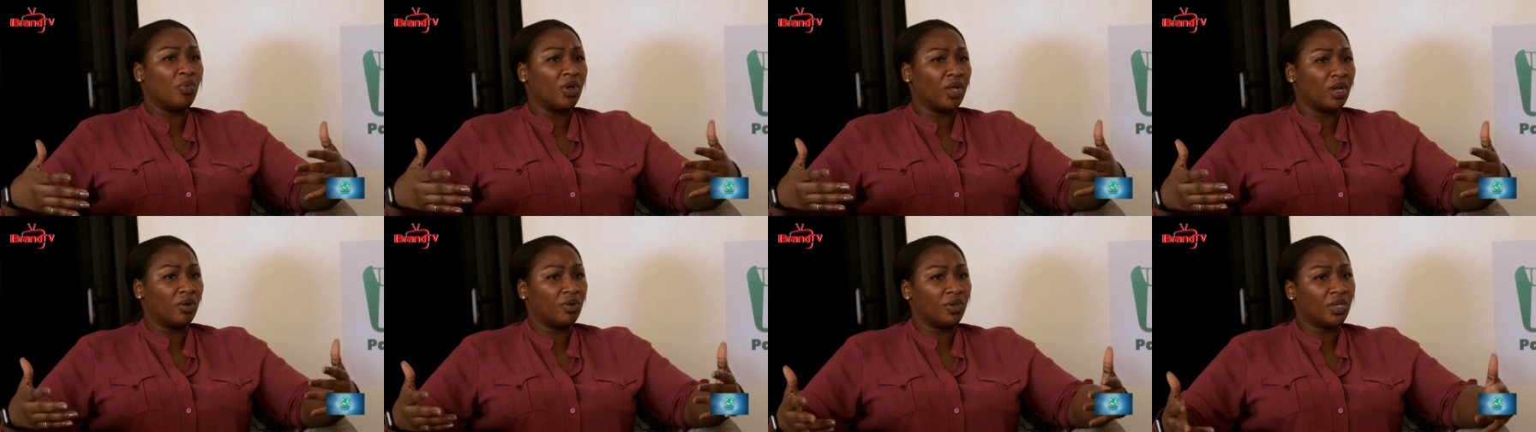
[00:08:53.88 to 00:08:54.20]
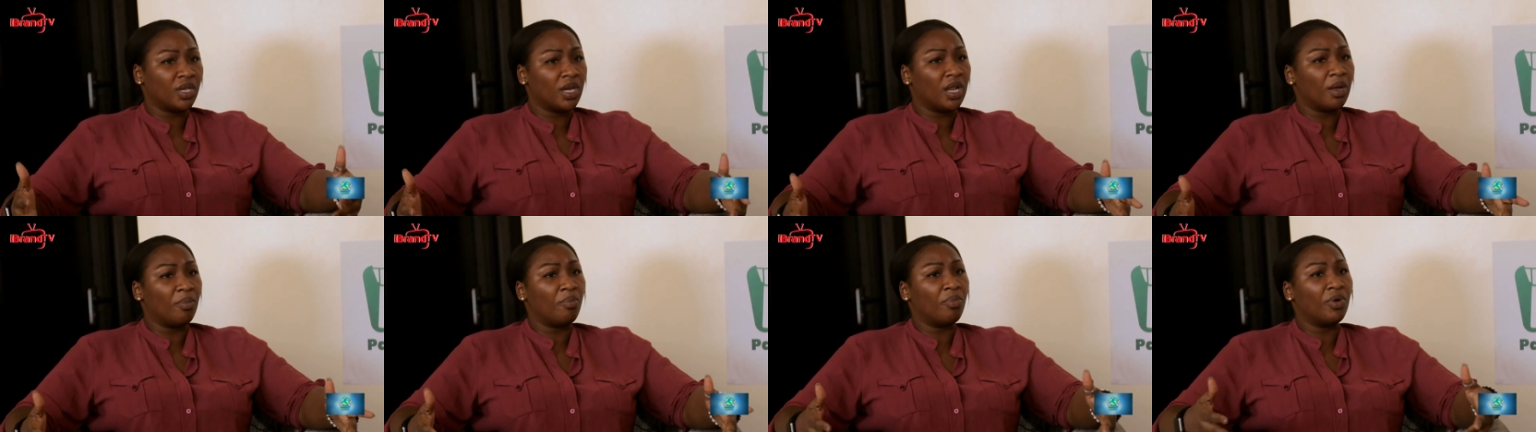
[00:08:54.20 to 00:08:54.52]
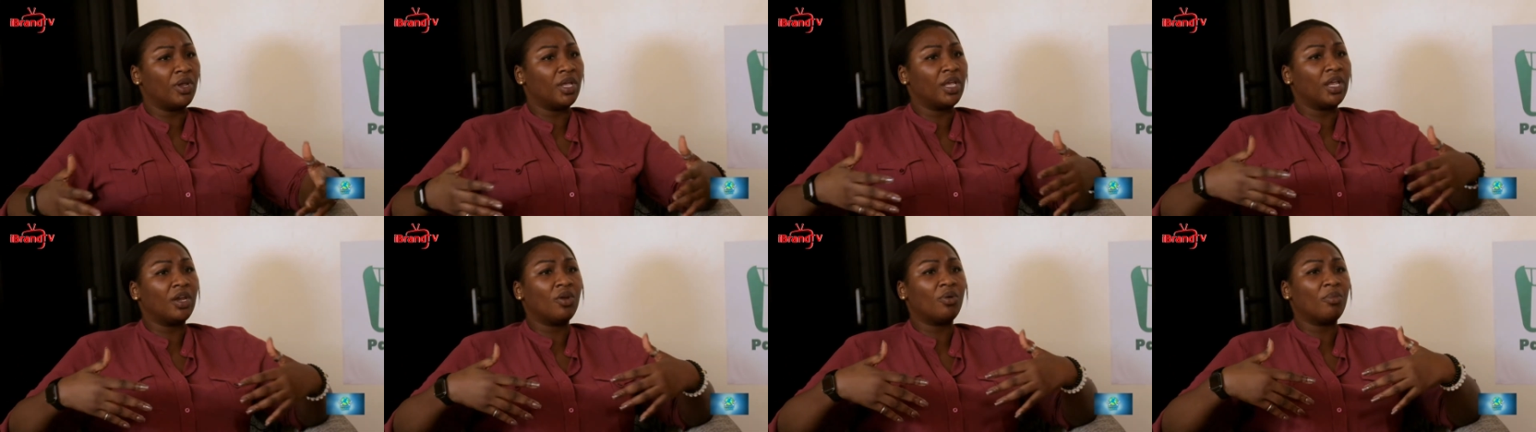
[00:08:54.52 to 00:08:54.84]
we're looking at
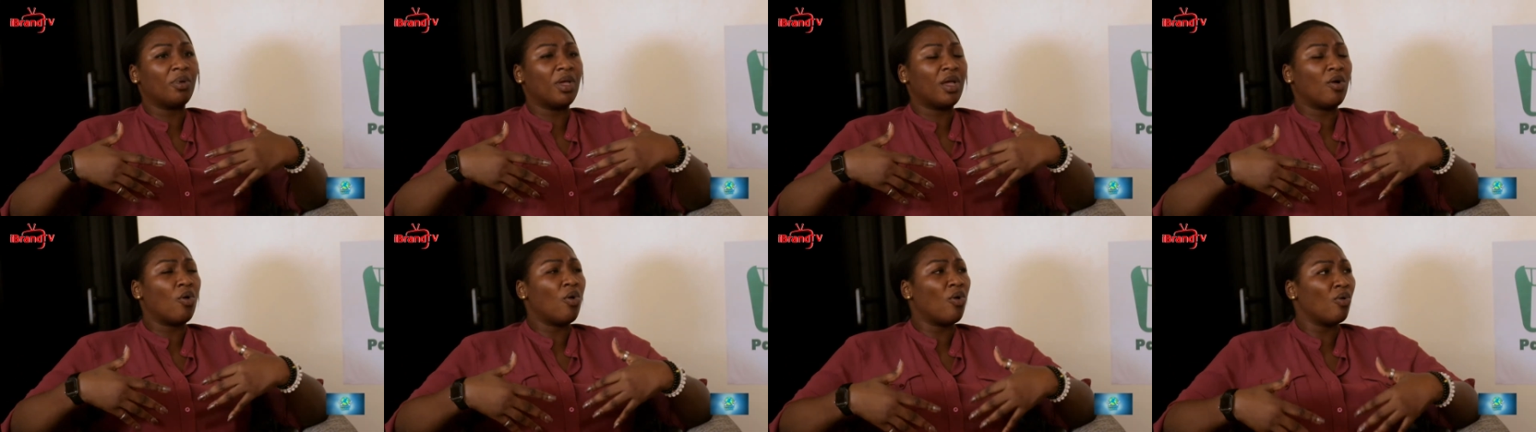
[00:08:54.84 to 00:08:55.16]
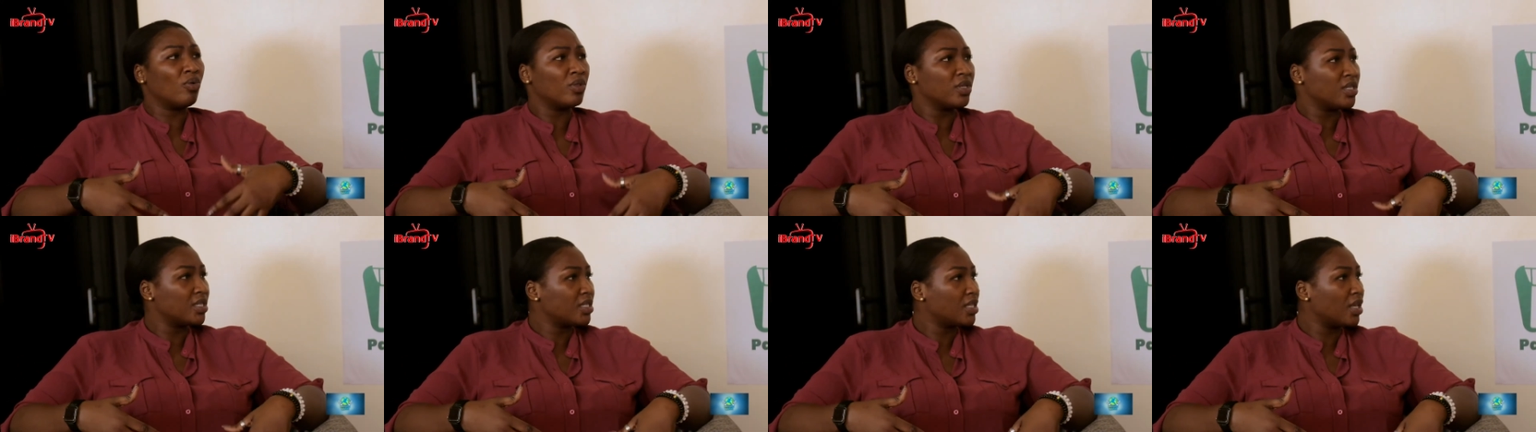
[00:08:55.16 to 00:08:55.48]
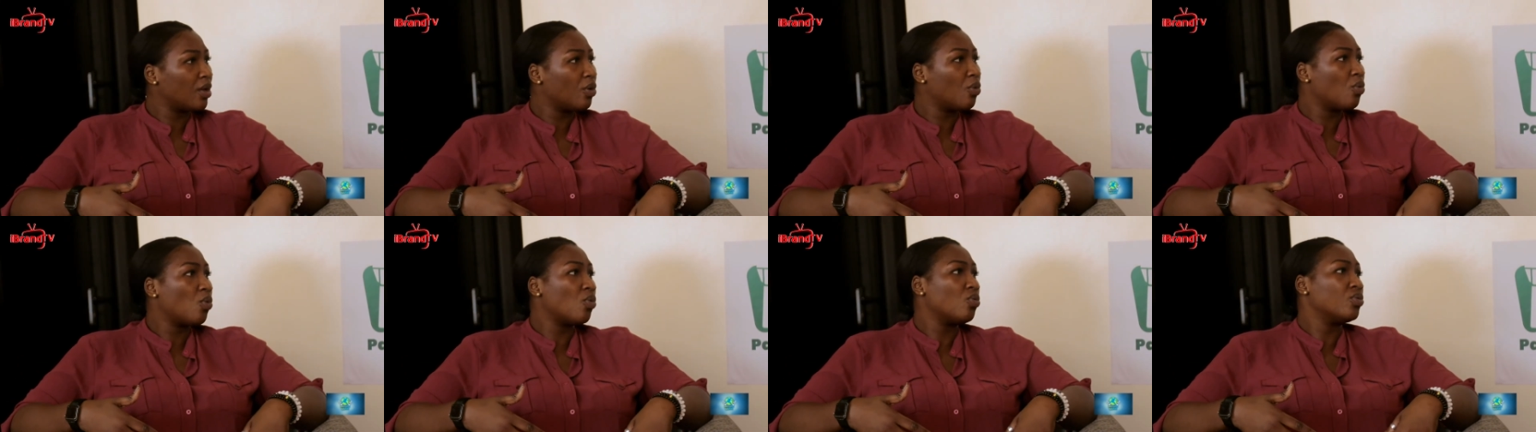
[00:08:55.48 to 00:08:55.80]
bringing up all the
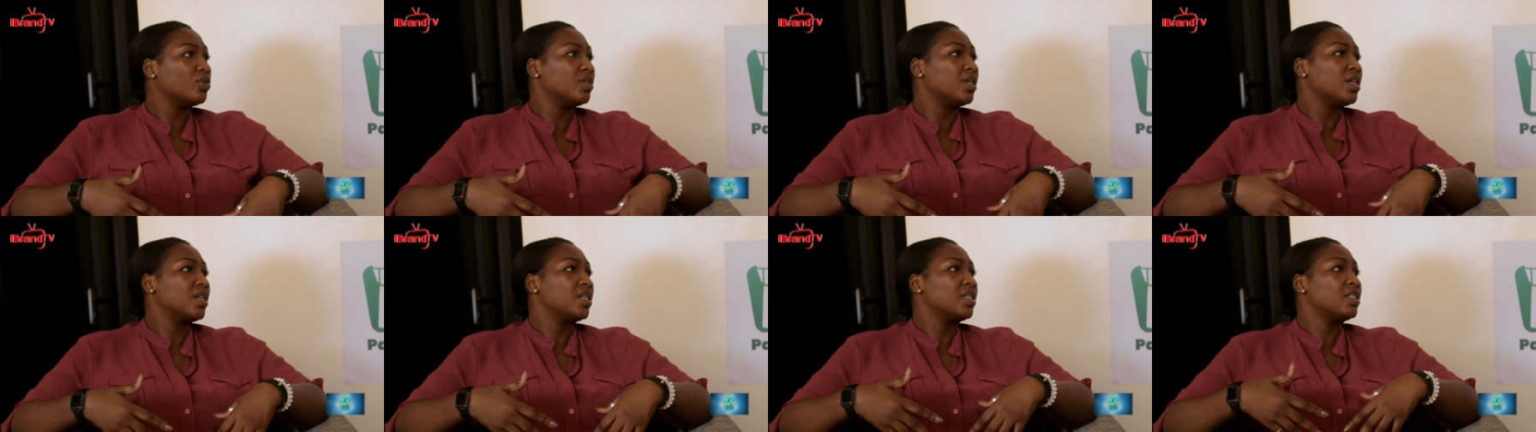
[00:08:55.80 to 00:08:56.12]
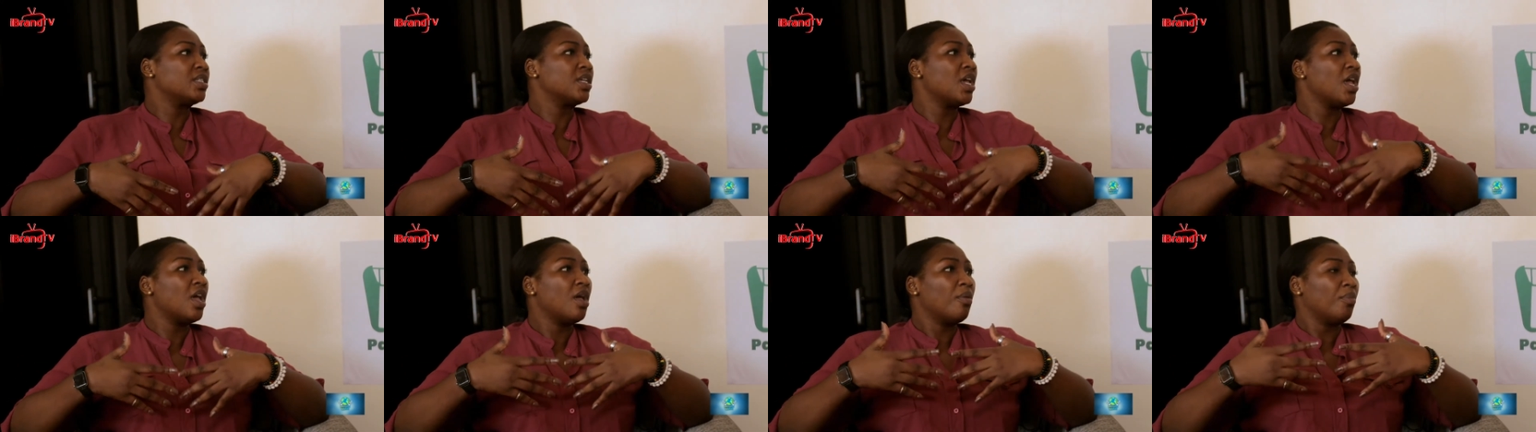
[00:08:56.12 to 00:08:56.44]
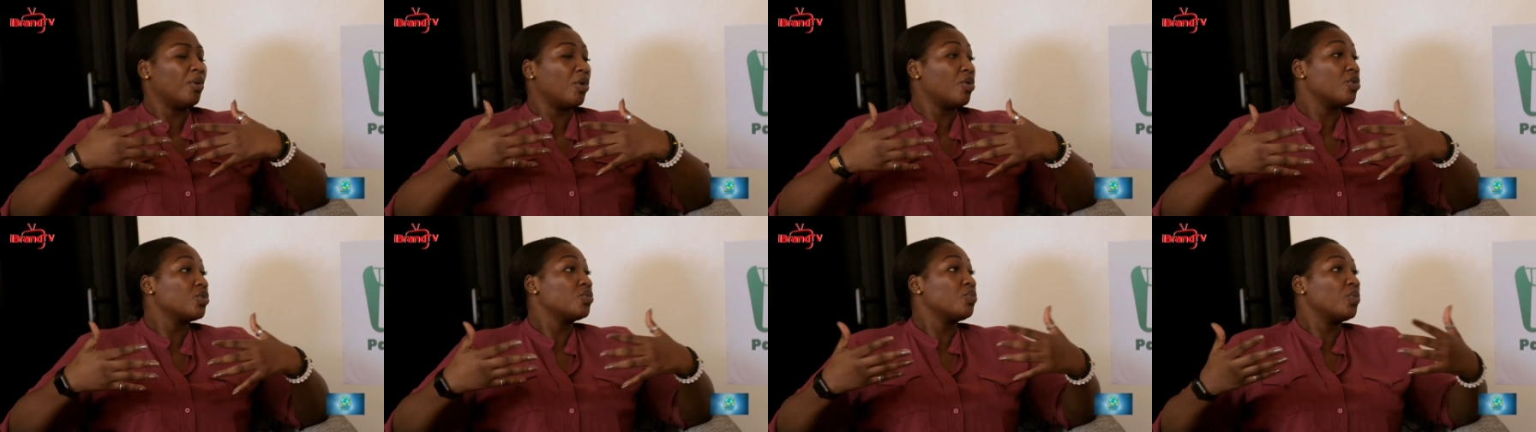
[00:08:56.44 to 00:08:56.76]
stakeholders
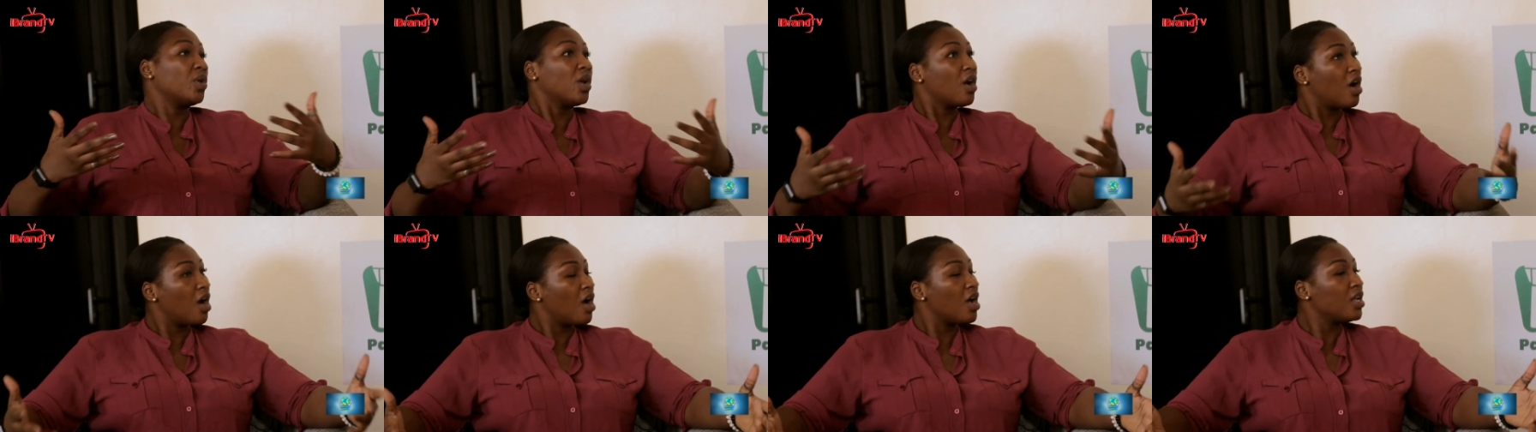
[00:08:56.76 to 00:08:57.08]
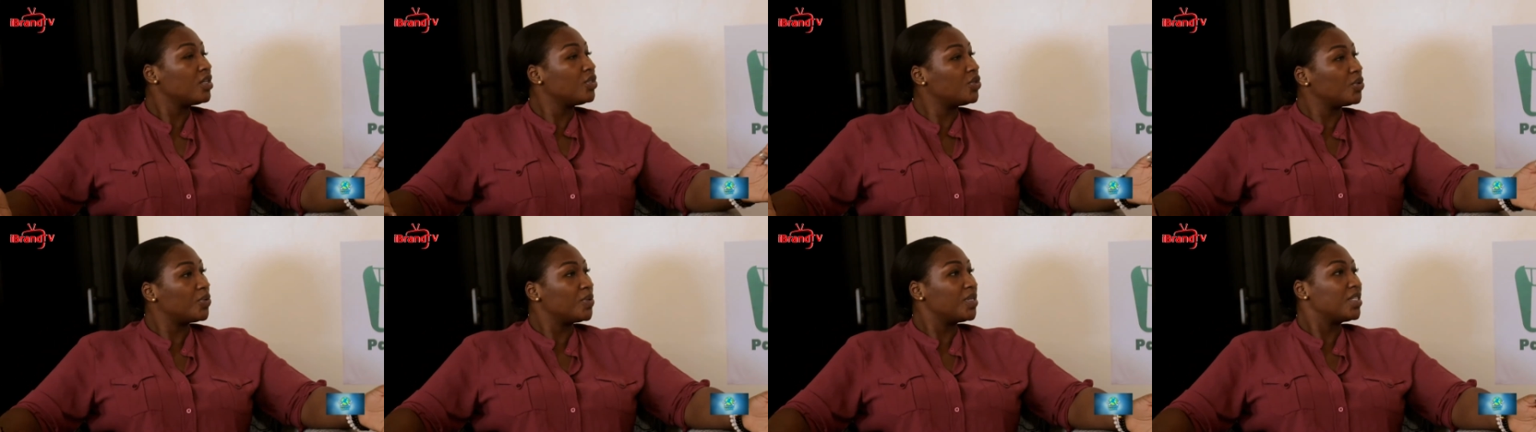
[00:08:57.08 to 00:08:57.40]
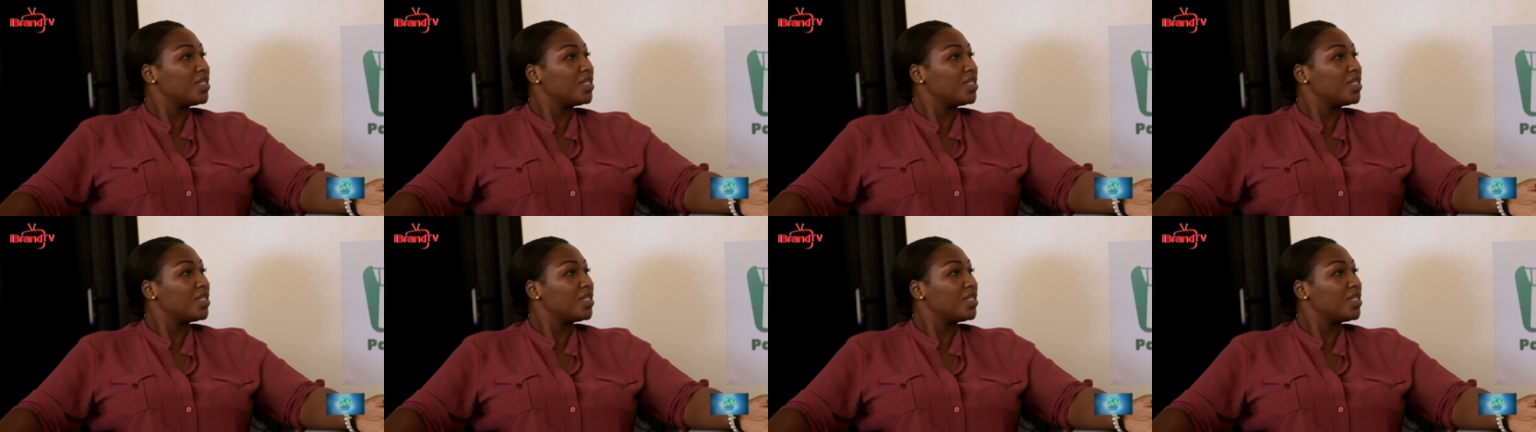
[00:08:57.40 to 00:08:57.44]
because we can't do